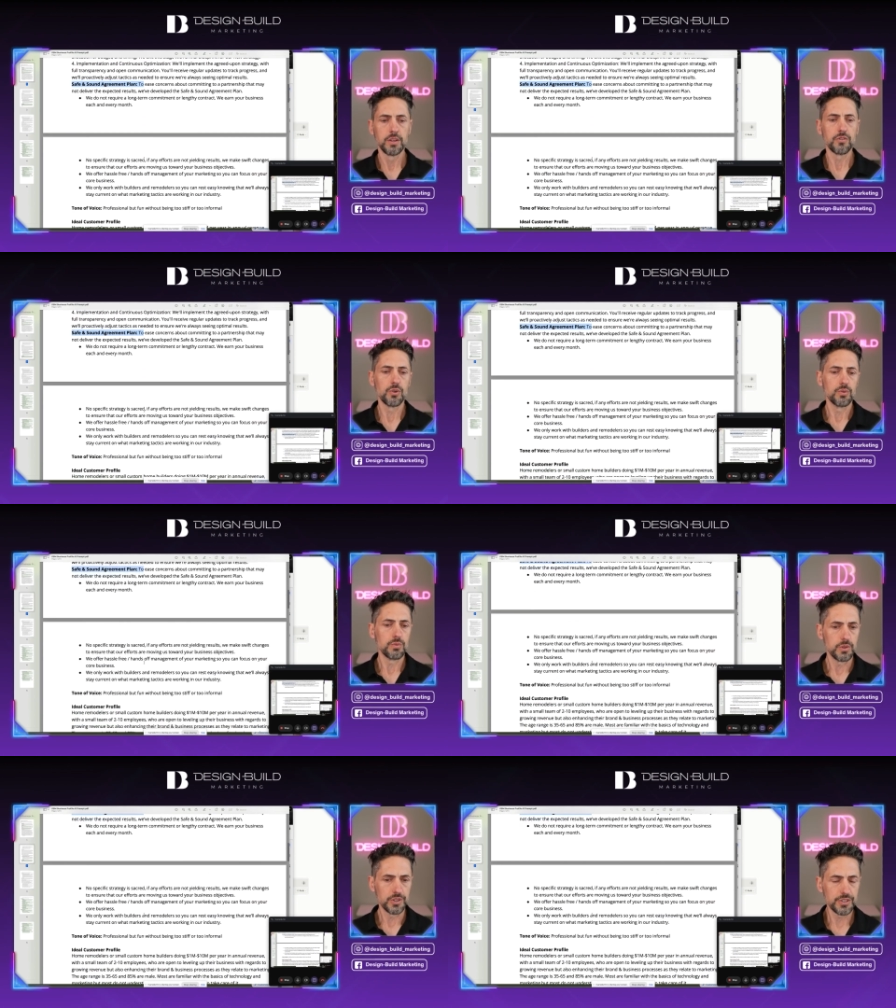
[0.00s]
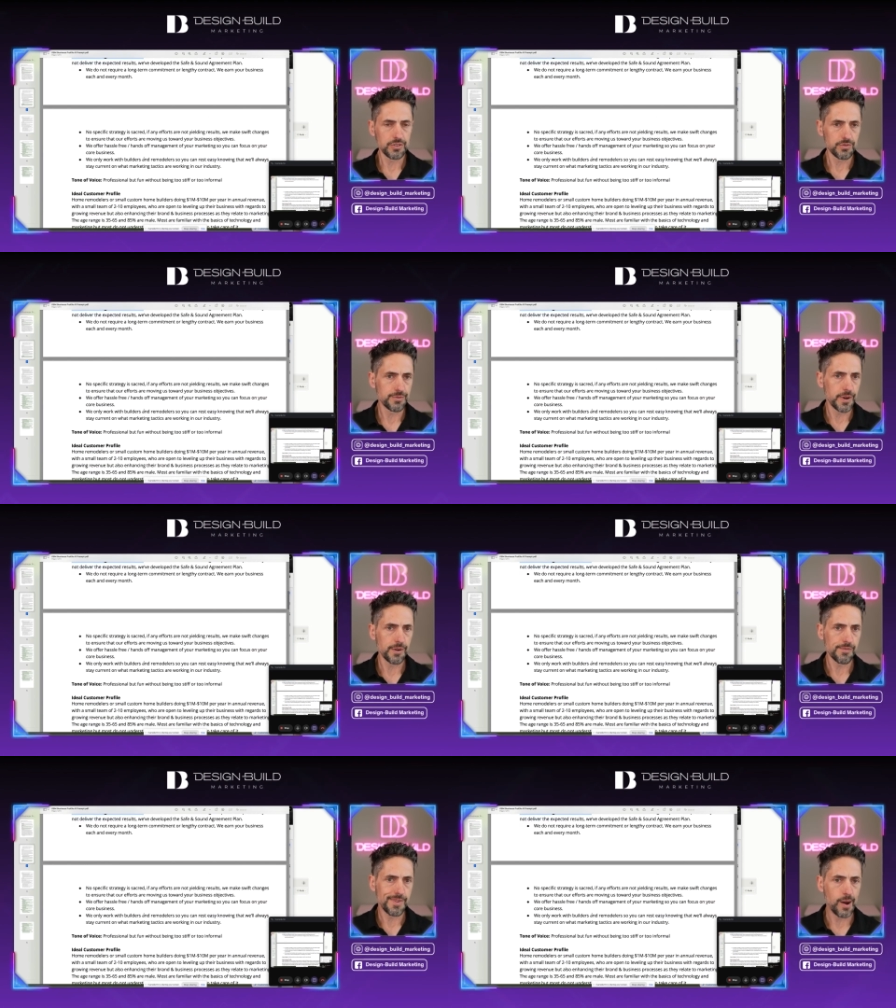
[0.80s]
So this is
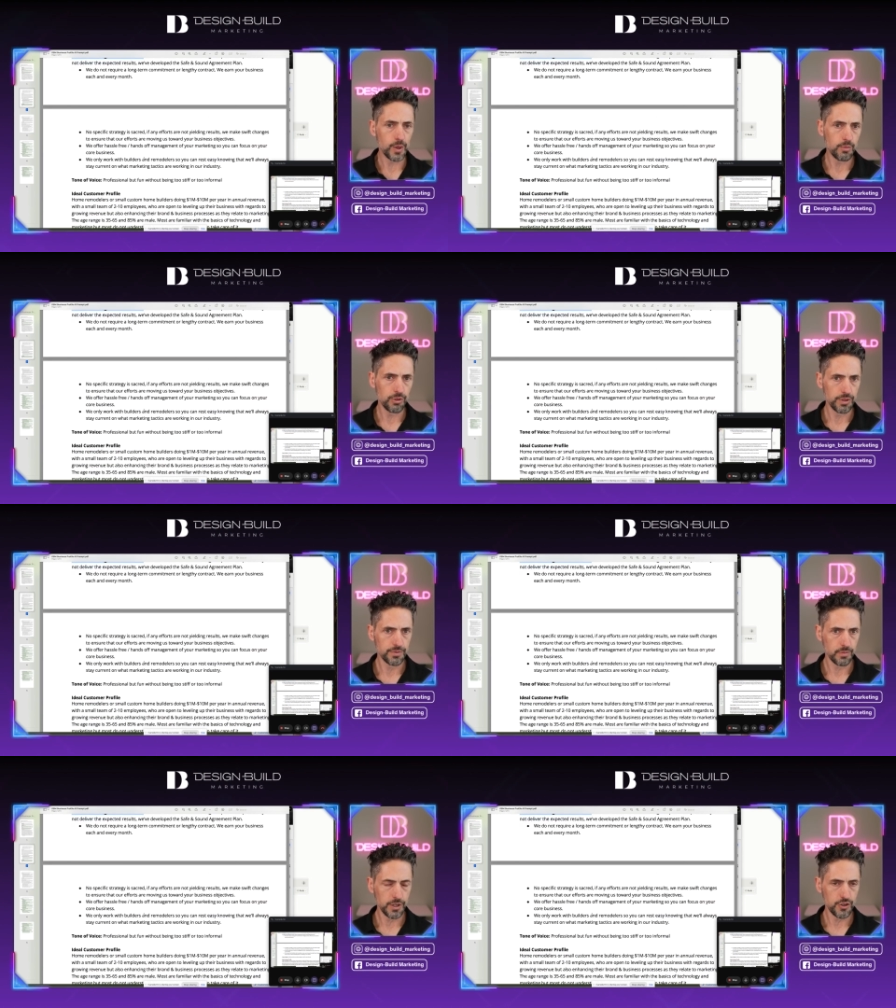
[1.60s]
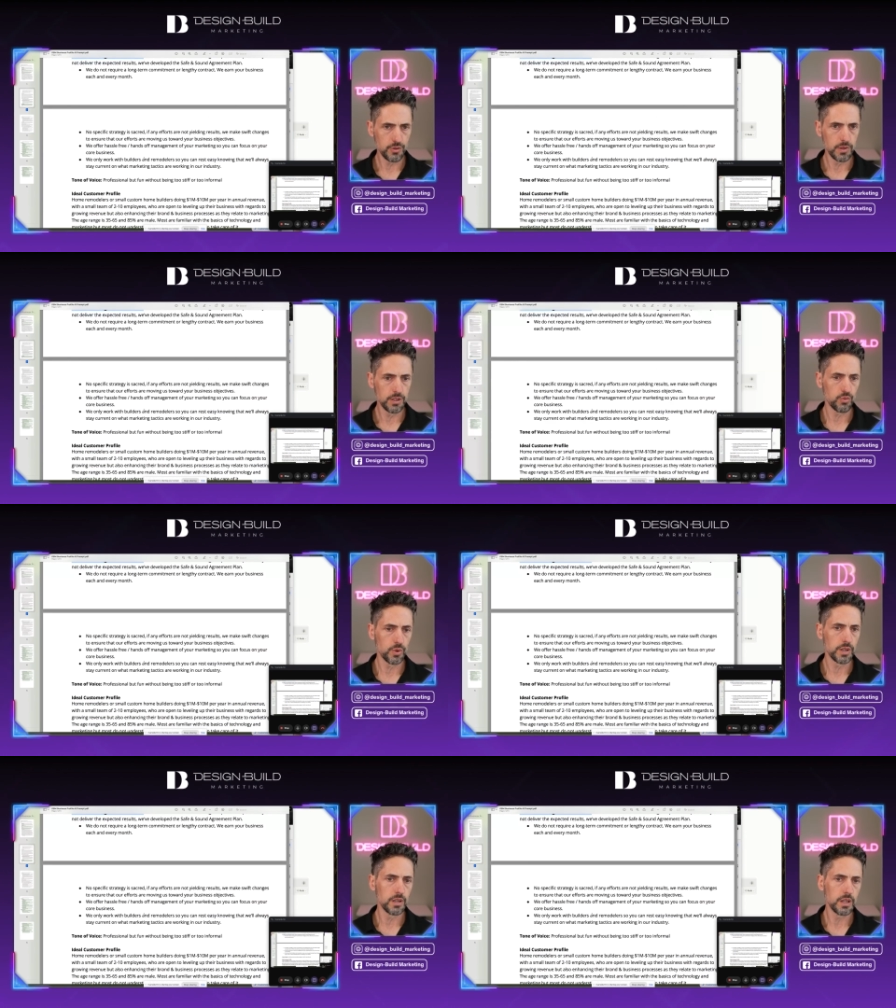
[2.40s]
very valuable information because
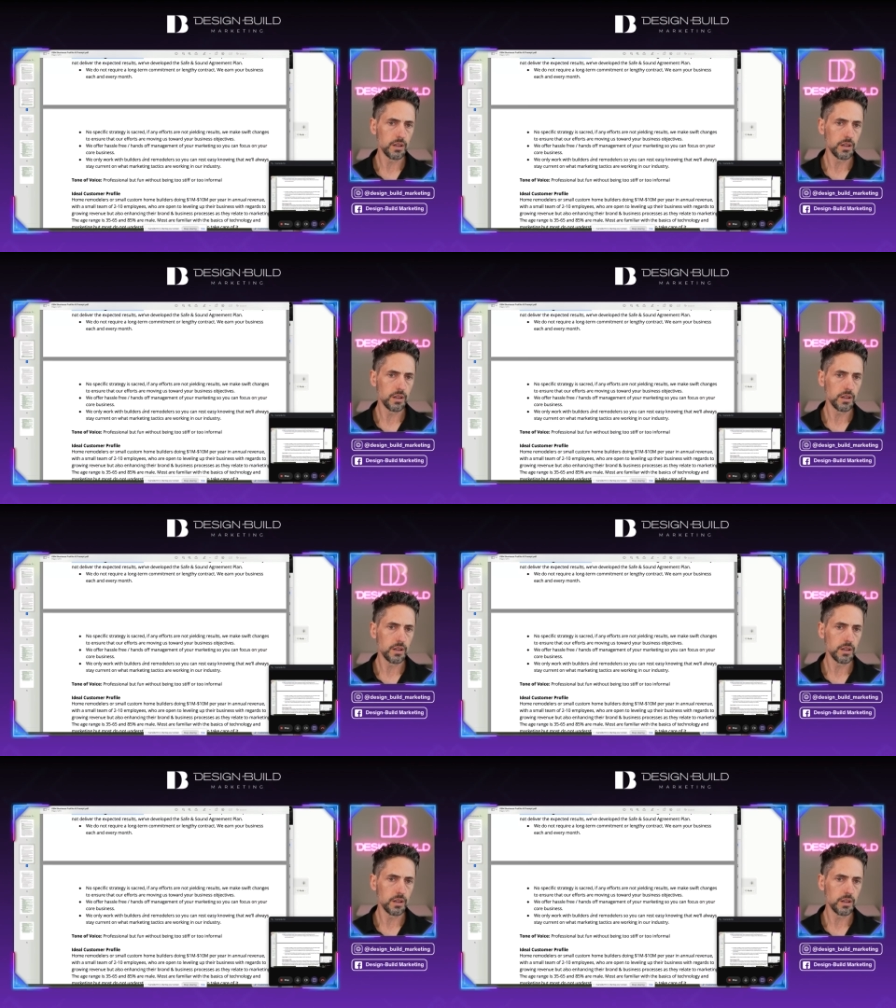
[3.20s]
when